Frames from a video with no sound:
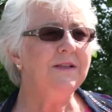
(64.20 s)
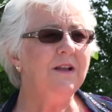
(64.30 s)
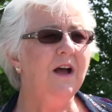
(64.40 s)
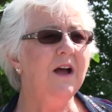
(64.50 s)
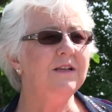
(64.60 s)
in
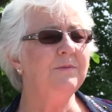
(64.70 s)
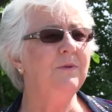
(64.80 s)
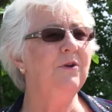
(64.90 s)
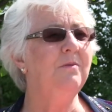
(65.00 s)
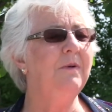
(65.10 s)
the
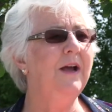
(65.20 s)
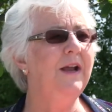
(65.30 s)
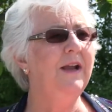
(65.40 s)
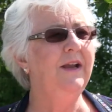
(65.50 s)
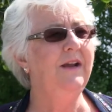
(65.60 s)
hospital,
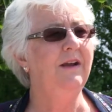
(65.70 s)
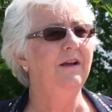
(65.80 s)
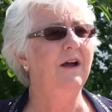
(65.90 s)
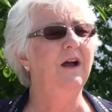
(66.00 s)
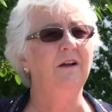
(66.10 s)
my
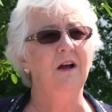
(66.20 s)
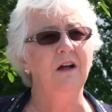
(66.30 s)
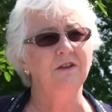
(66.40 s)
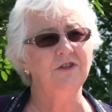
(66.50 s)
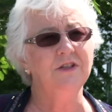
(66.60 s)

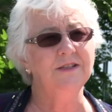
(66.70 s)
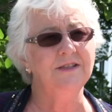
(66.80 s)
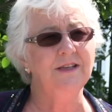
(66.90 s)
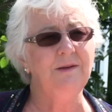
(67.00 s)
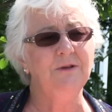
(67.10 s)
oncologist,
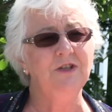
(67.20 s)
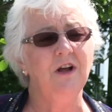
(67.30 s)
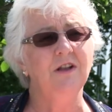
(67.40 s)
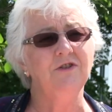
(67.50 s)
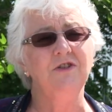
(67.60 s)

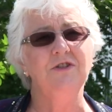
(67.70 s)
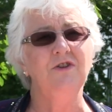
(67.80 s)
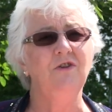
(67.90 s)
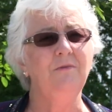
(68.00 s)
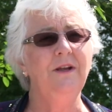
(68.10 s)
hematologist
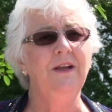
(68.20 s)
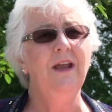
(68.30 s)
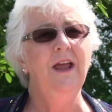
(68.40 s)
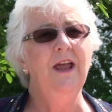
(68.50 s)
told me